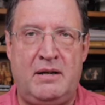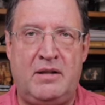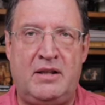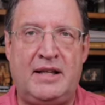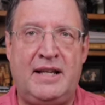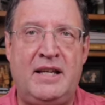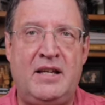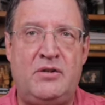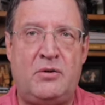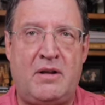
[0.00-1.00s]
that the
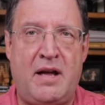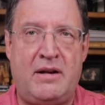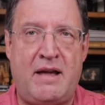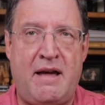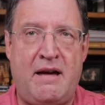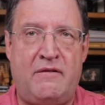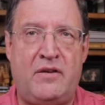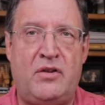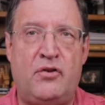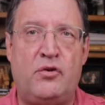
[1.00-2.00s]
kids are allowed to have
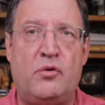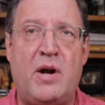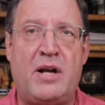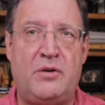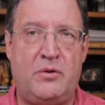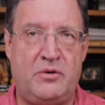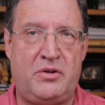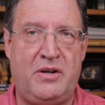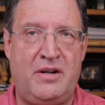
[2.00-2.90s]
and the directors